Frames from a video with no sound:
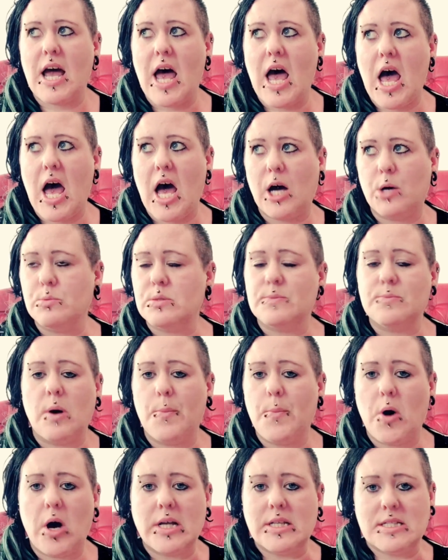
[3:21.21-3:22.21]
helps my
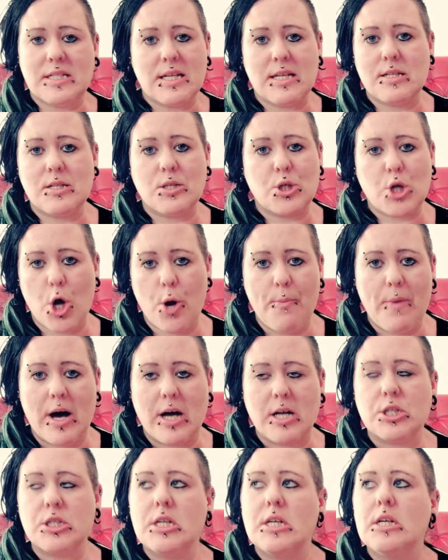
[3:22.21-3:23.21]
mindset so
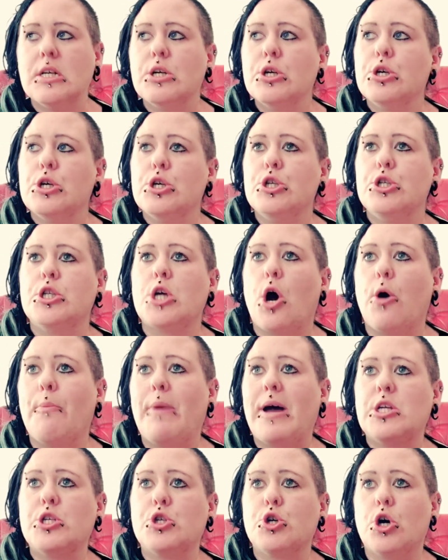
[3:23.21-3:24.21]
much. So I
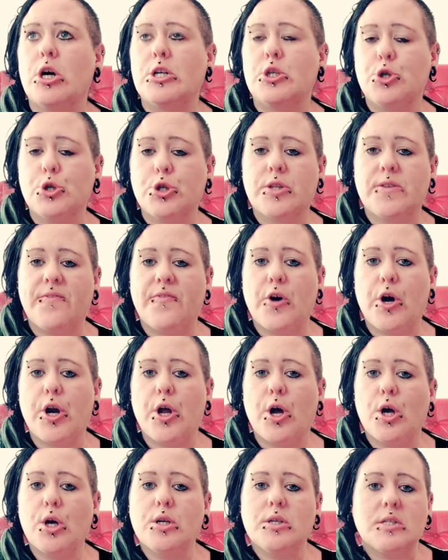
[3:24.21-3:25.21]
made sure I took the
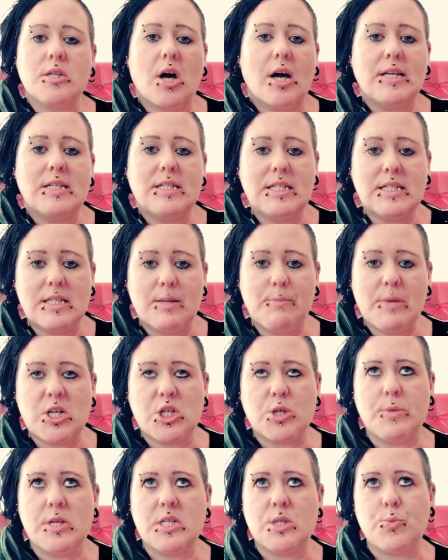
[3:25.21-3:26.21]
photos, I did the
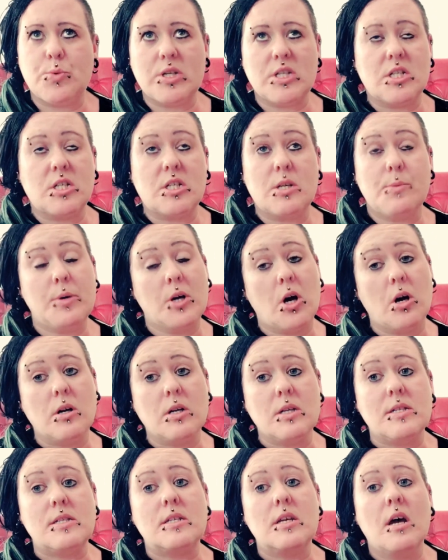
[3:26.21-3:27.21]
measurements, which, to be
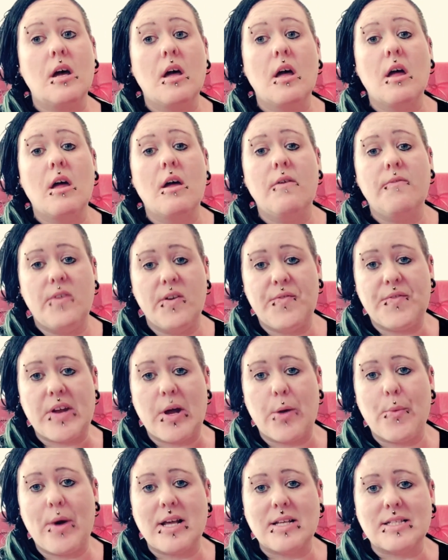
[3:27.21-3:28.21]
honest,
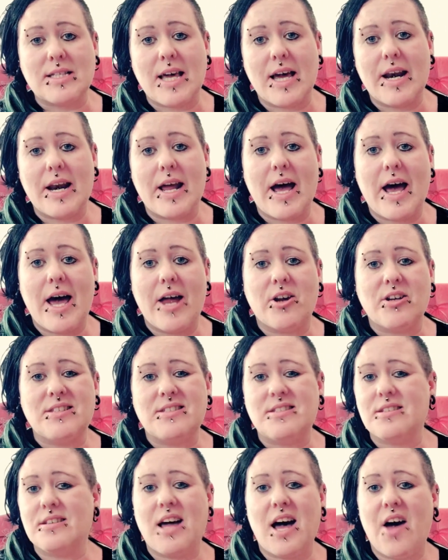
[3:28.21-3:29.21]
15 weeks later and I
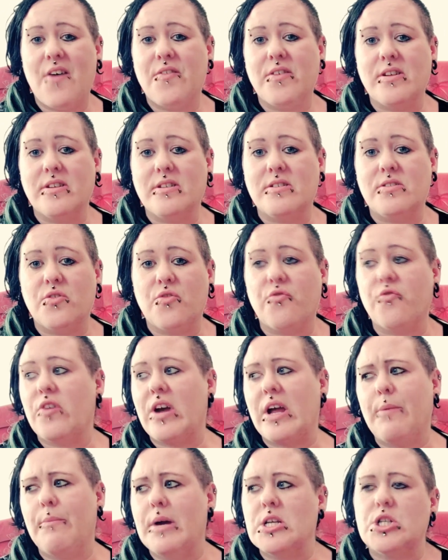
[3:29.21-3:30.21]
still haven't
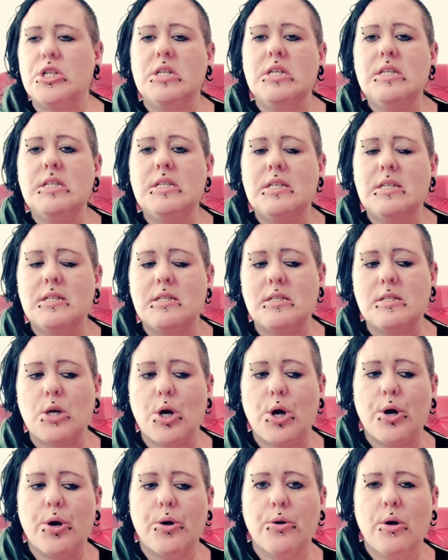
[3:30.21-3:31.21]
re-measured.
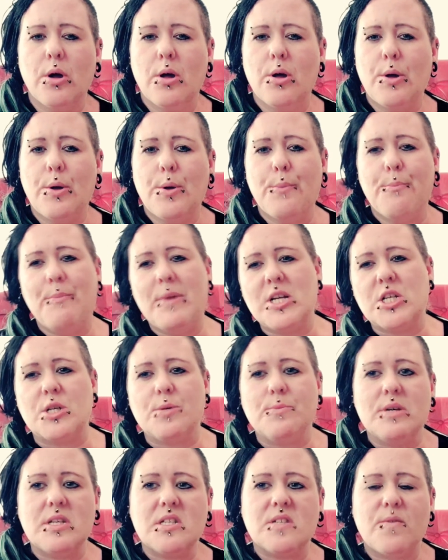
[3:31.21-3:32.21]
So
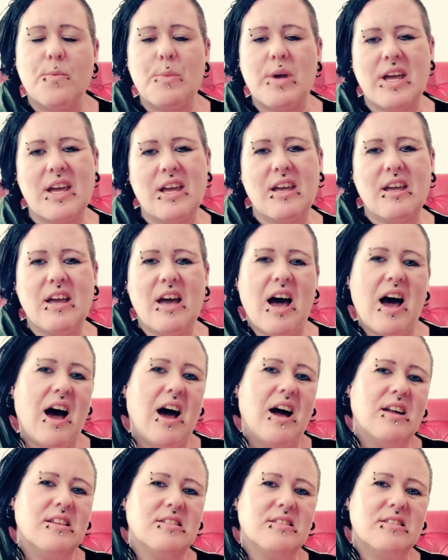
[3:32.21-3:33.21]
measurements for me
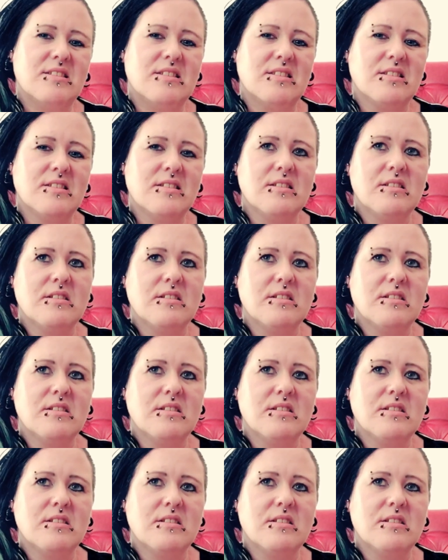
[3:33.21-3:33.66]
aren't